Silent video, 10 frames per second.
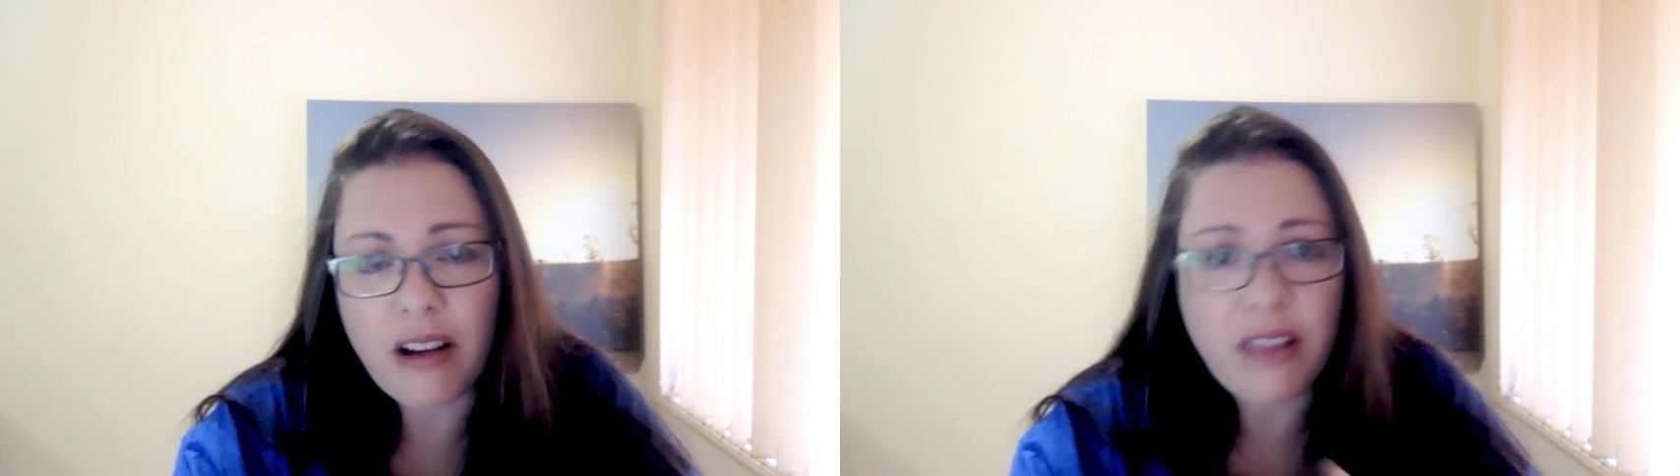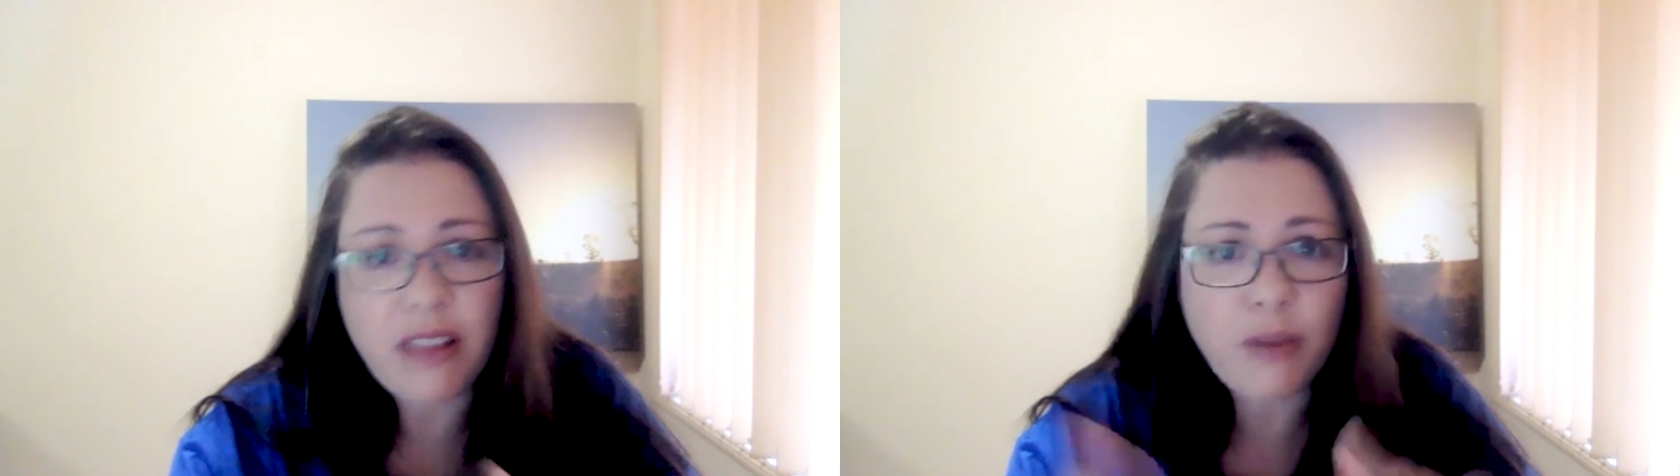
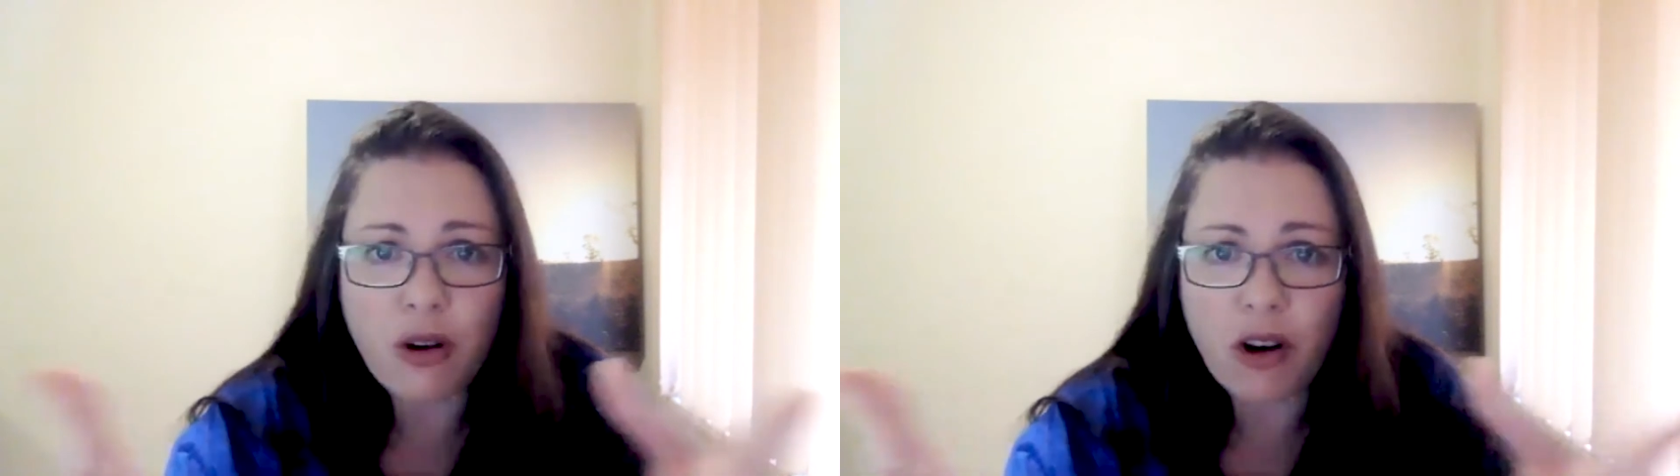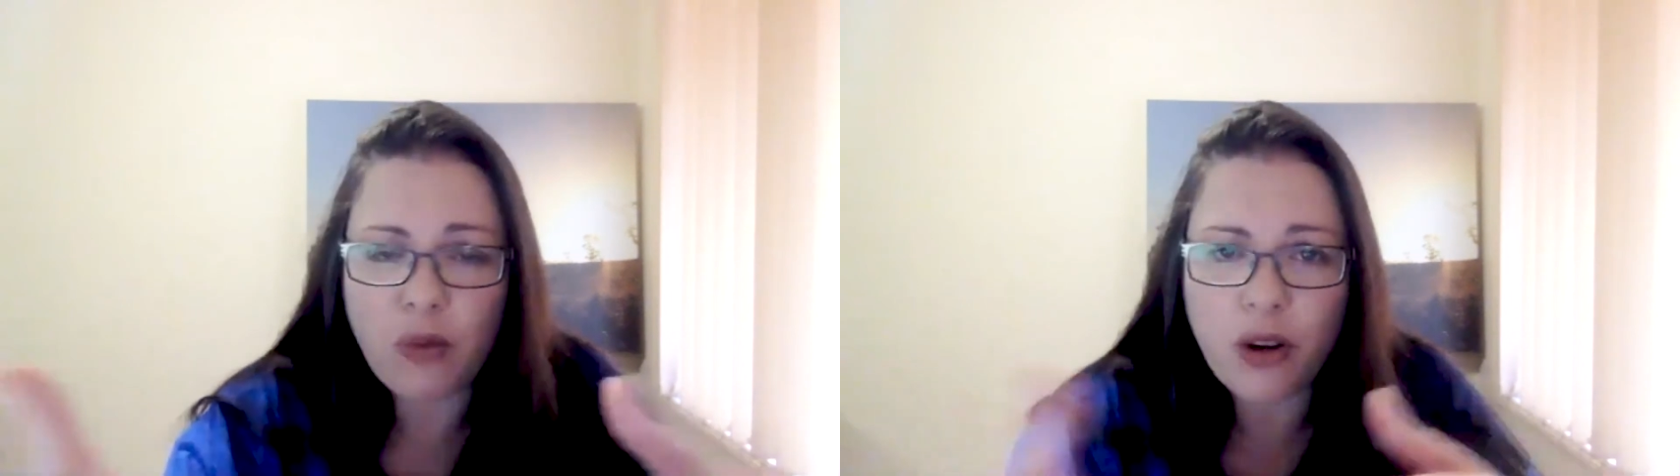either from
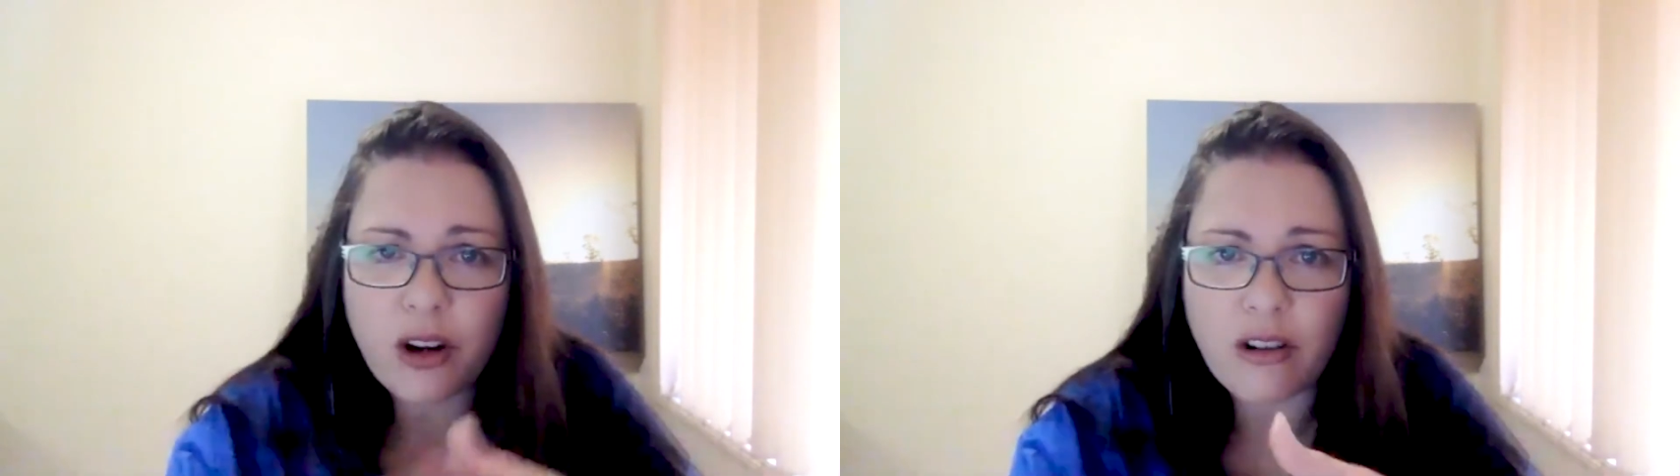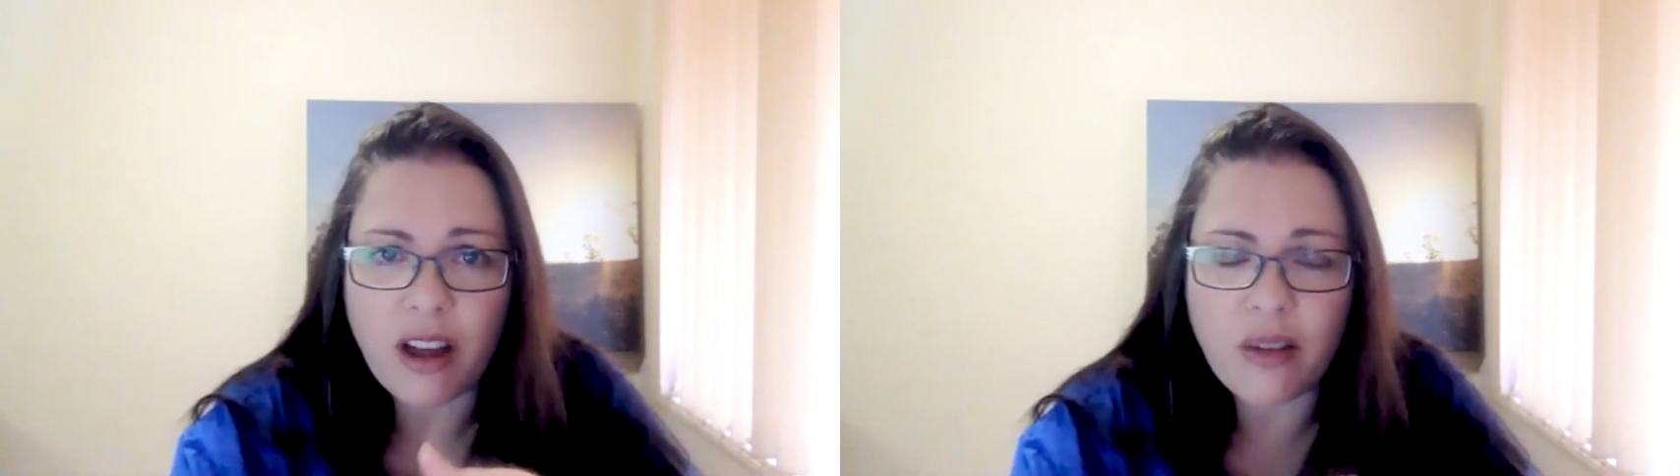your own
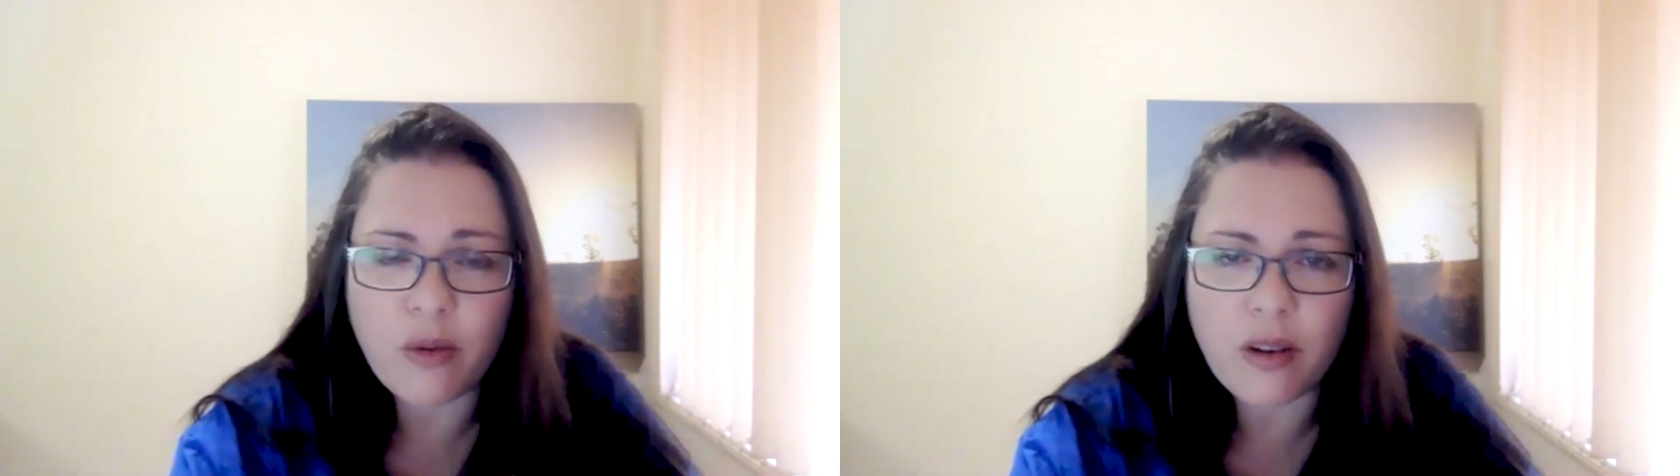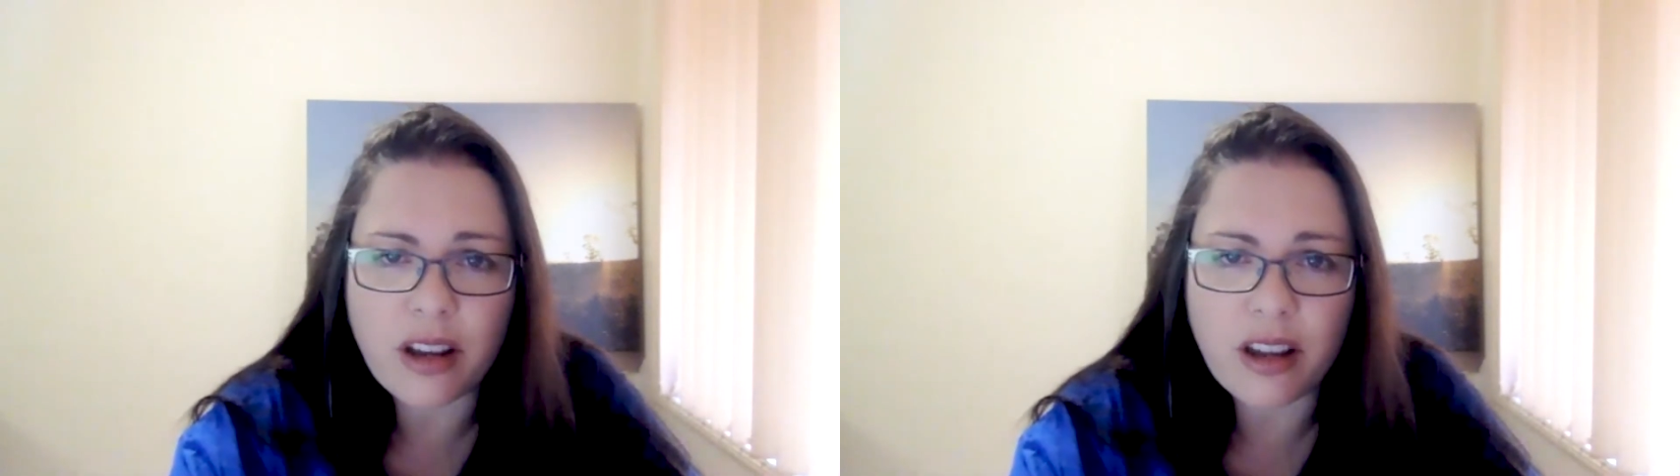work or other
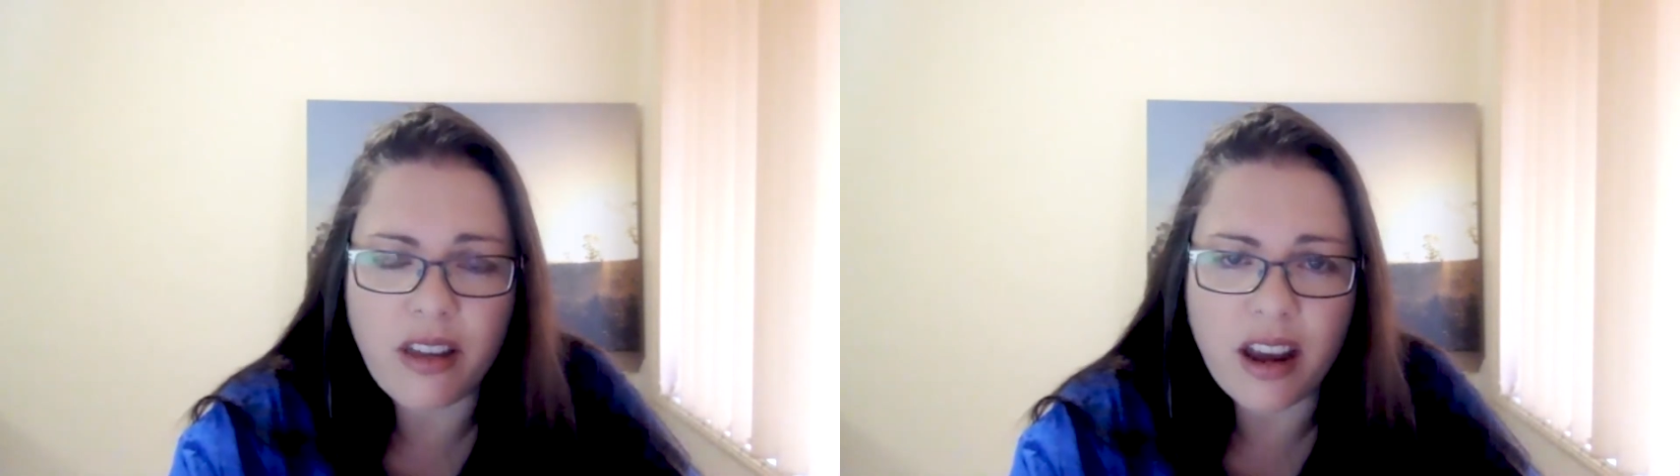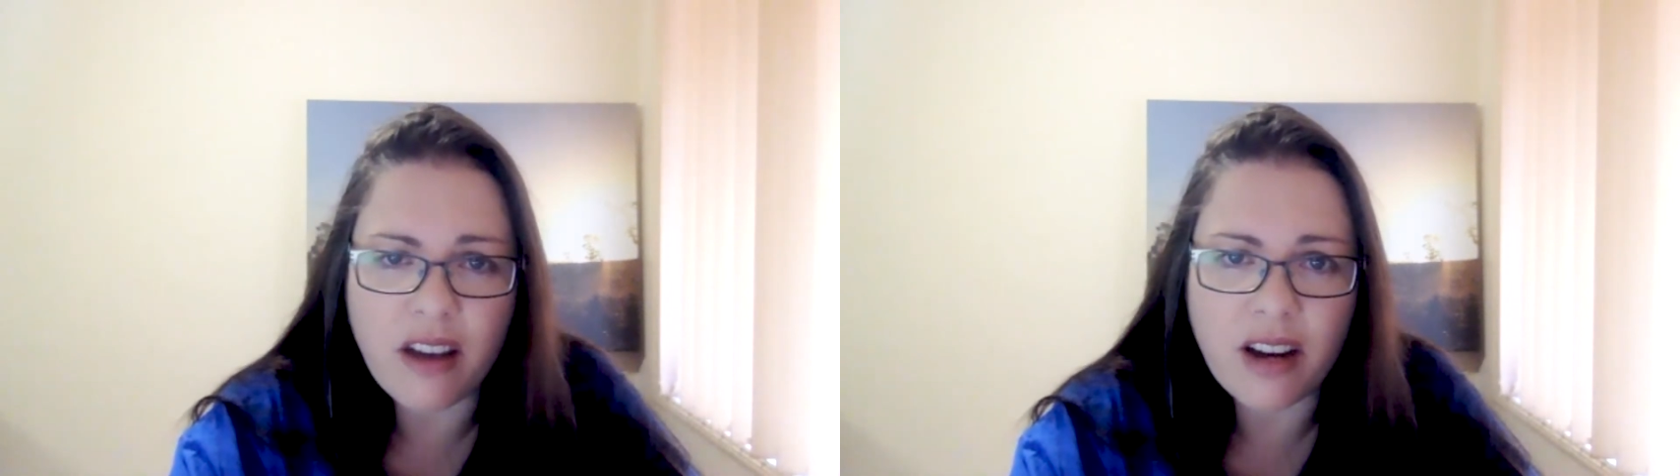work in
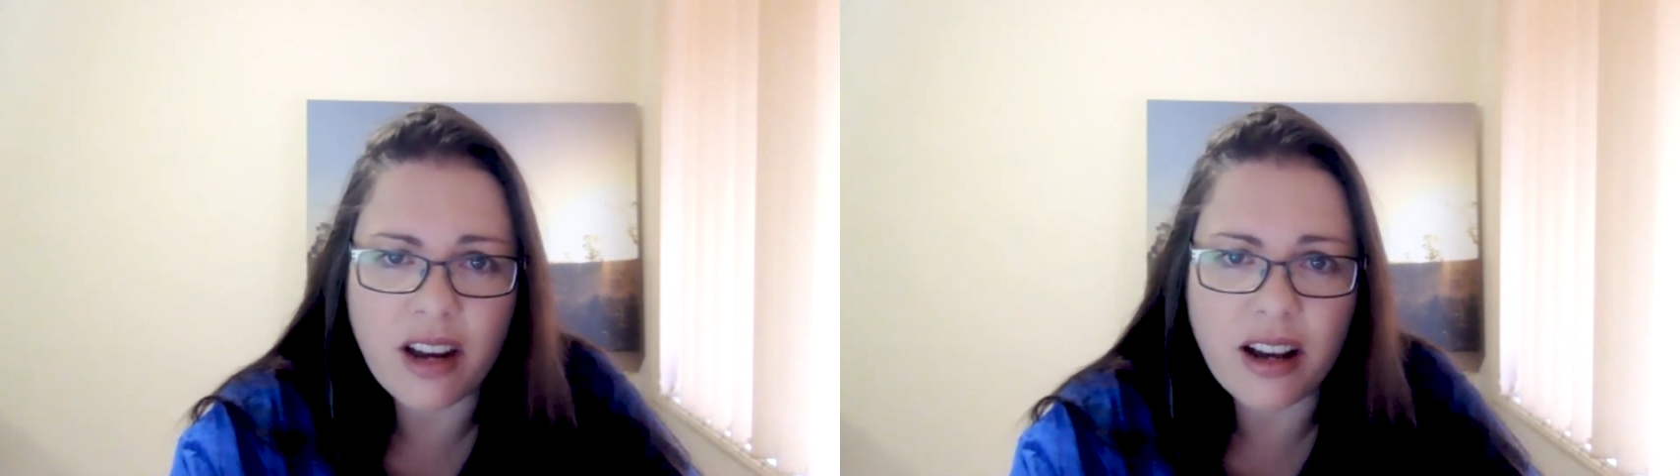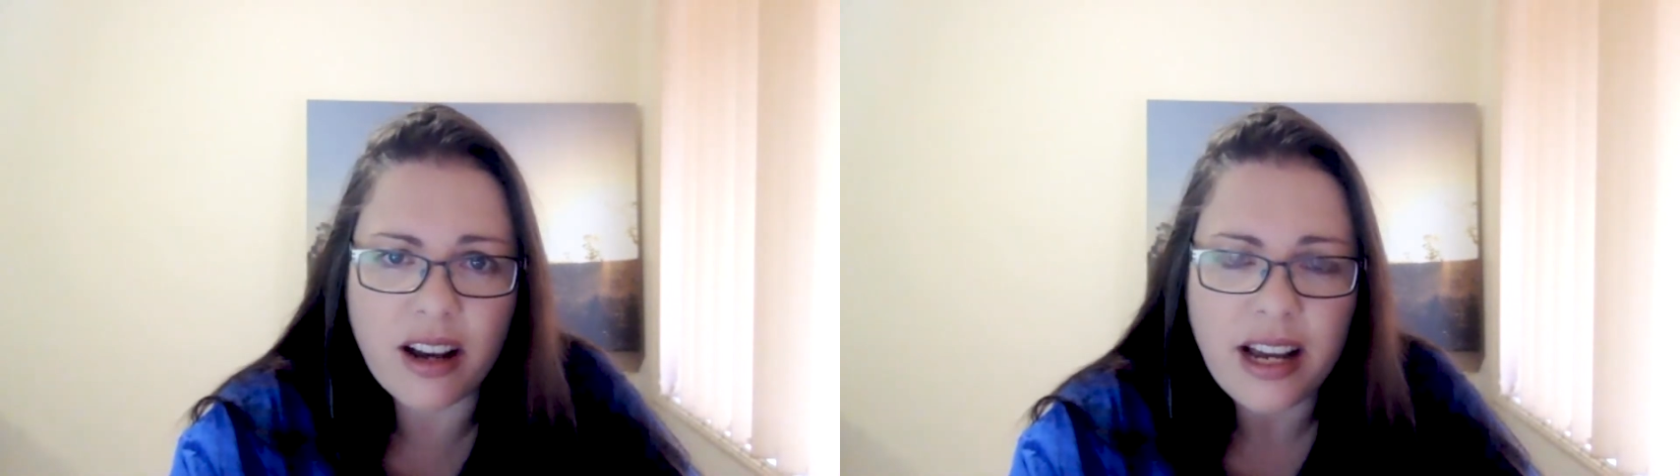the
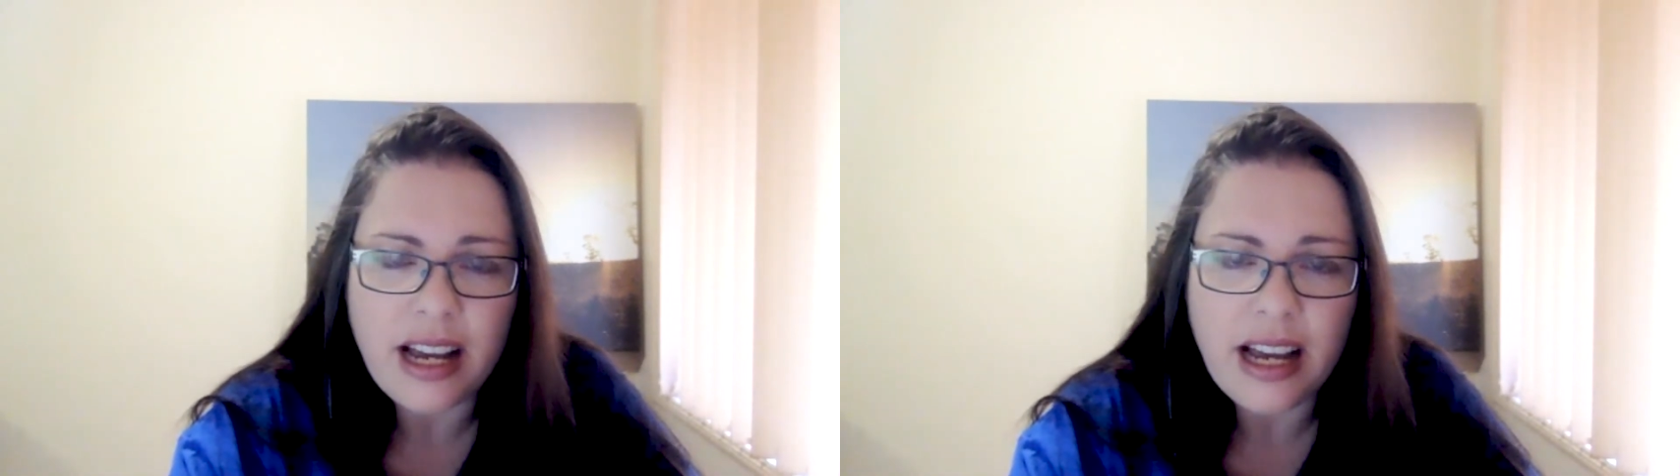area,